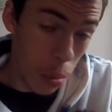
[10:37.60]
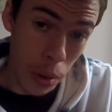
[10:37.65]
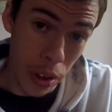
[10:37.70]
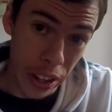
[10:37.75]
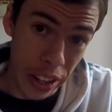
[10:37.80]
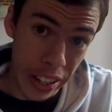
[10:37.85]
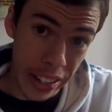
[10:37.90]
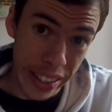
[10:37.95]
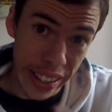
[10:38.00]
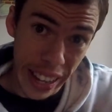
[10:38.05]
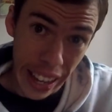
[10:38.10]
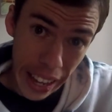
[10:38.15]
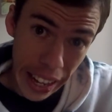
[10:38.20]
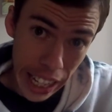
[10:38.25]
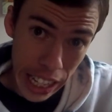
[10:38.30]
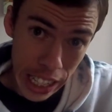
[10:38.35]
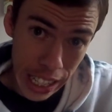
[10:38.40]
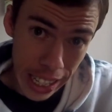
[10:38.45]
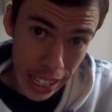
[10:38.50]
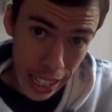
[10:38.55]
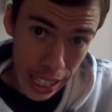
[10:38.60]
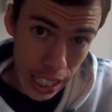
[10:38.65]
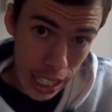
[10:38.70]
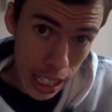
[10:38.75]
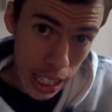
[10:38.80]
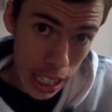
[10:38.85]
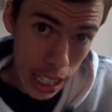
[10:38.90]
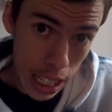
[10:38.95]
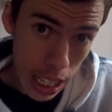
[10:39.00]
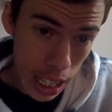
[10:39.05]
work in any league.
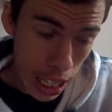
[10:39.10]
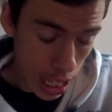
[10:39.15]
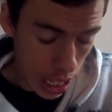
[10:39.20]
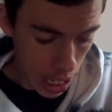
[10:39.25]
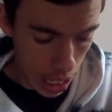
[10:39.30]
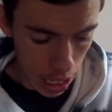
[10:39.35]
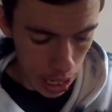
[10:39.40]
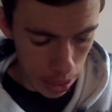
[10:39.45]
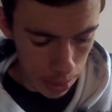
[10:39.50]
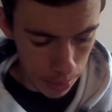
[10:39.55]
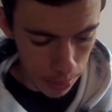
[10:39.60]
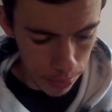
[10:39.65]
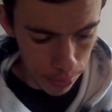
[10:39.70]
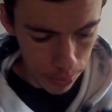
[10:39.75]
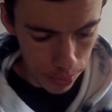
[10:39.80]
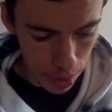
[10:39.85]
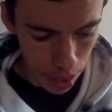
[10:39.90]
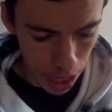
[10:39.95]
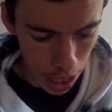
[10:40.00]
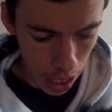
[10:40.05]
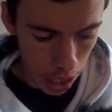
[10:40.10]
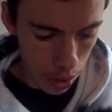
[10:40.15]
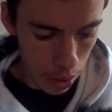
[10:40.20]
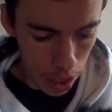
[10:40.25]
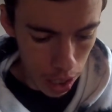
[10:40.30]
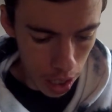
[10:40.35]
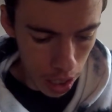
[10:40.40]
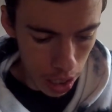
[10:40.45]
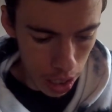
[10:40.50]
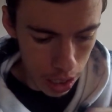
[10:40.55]
In
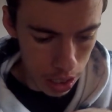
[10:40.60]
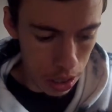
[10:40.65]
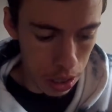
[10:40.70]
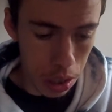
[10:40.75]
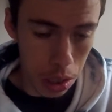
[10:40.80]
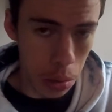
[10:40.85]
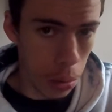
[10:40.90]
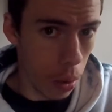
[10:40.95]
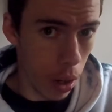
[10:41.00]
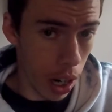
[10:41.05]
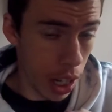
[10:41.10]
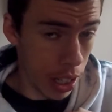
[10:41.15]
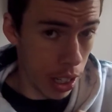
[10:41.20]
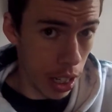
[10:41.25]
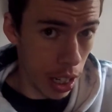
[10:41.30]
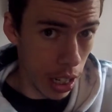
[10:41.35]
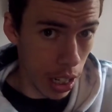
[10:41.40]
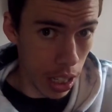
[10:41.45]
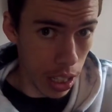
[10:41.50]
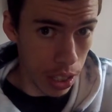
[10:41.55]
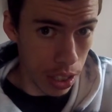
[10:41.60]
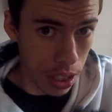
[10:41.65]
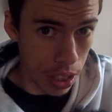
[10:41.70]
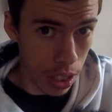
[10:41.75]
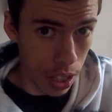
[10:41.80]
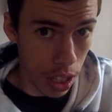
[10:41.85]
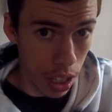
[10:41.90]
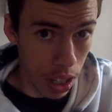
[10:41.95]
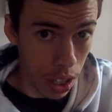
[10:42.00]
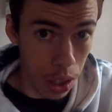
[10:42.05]
cricket, this is what I did
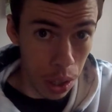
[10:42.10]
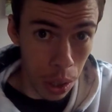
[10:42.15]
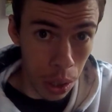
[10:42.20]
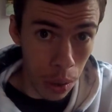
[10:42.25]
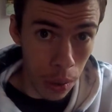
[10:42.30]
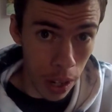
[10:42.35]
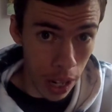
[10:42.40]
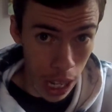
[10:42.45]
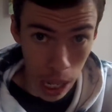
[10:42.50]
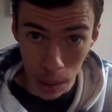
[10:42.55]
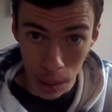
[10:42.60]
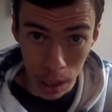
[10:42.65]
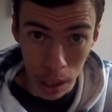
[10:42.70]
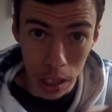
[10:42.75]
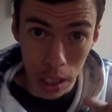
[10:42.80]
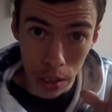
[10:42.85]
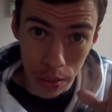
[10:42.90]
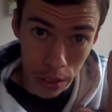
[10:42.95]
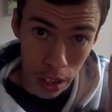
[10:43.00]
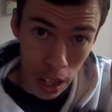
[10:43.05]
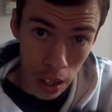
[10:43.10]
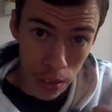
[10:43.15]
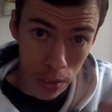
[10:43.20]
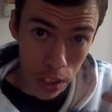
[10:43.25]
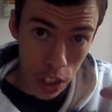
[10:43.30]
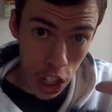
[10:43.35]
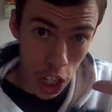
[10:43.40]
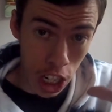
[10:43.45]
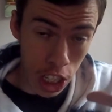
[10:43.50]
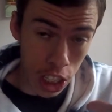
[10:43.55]
against you and how I got the
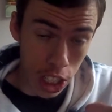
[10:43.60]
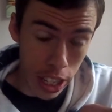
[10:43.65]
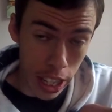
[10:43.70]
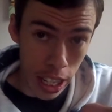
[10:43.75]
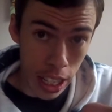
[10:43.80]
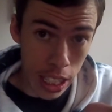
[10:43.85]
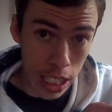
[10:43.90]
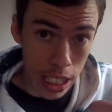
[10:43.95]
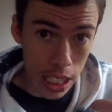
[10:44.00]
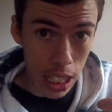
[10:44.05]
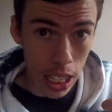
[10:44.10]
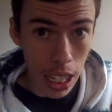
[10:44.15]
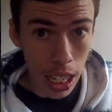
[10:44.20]
5 charge attacks.